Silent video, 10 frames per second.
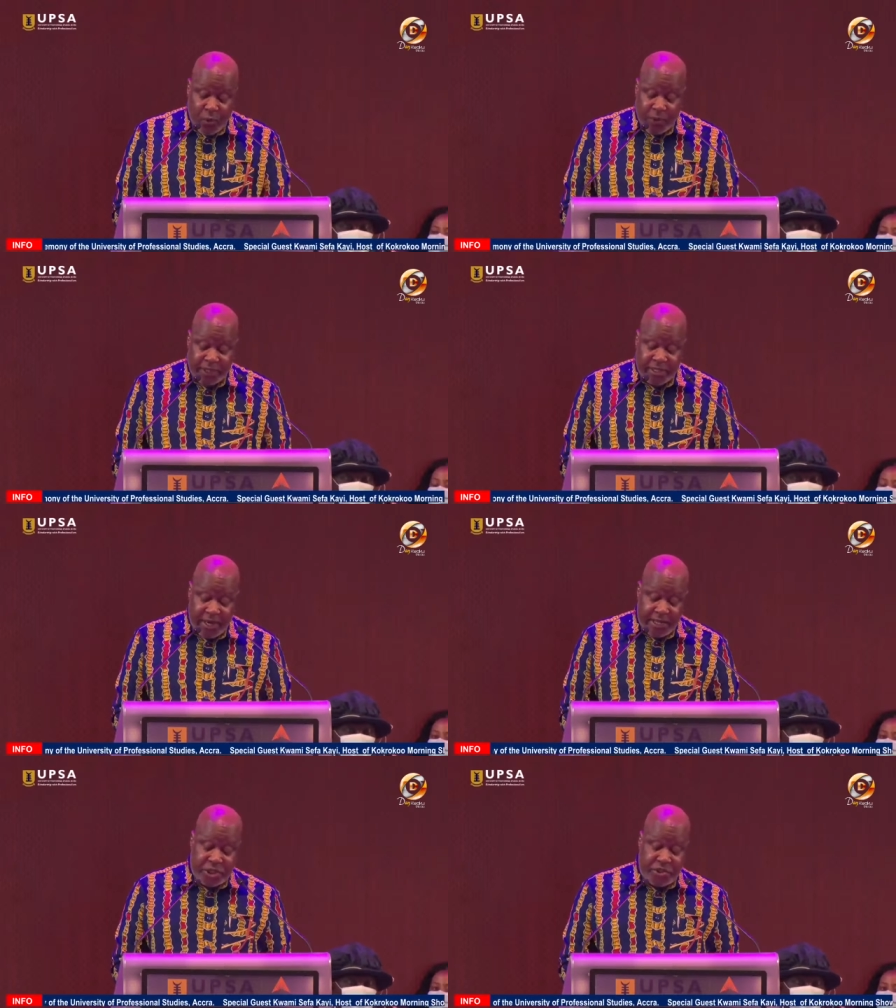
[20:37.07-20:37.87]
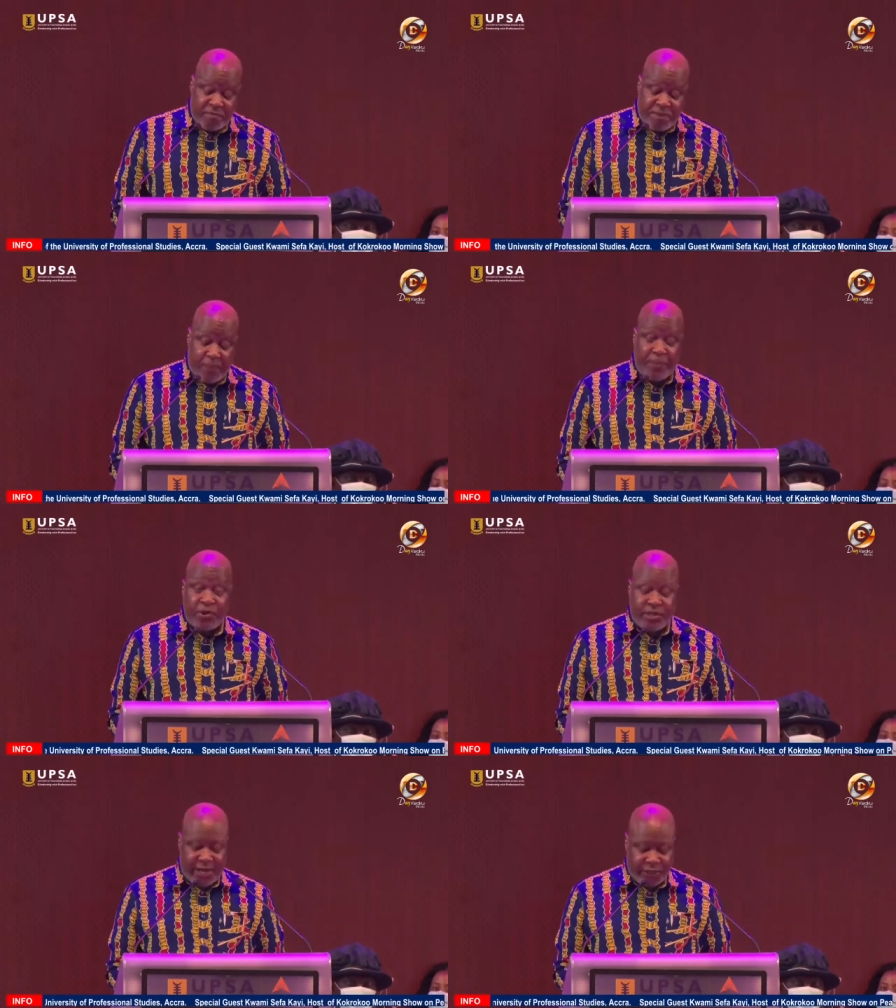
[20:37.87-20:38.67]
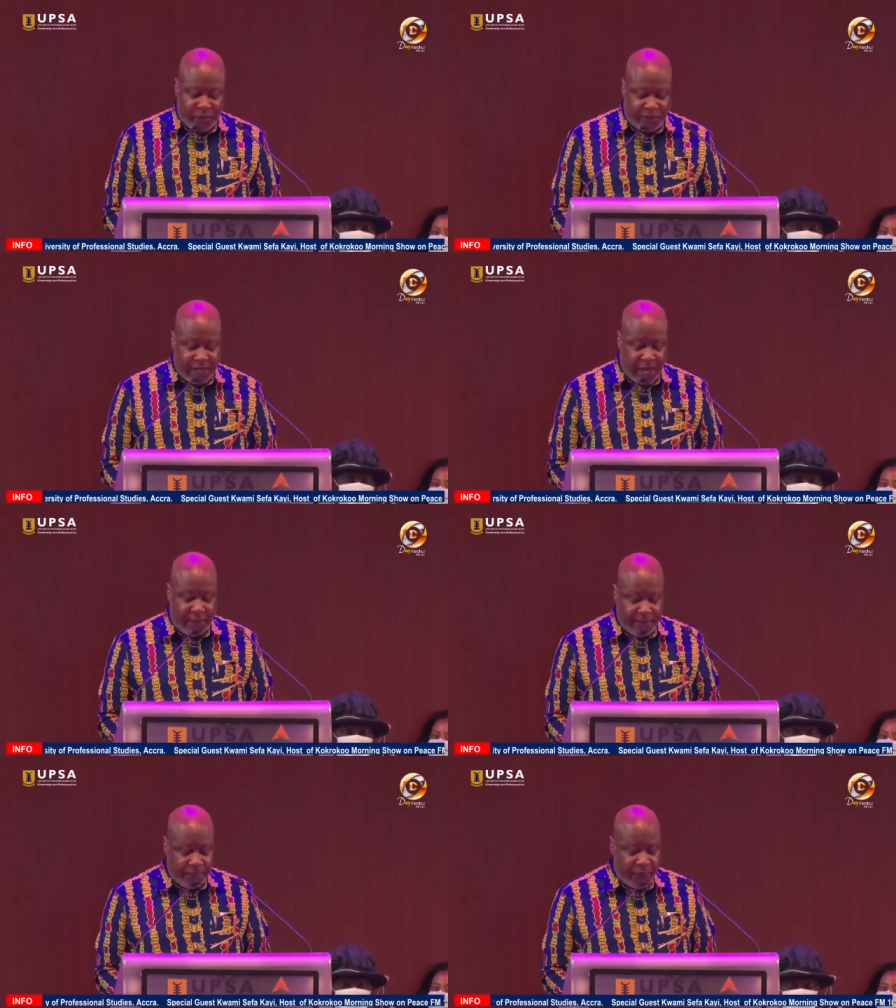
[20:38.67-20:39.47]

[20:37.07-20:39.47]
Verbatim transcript: with the tenacity of purpose, as we say.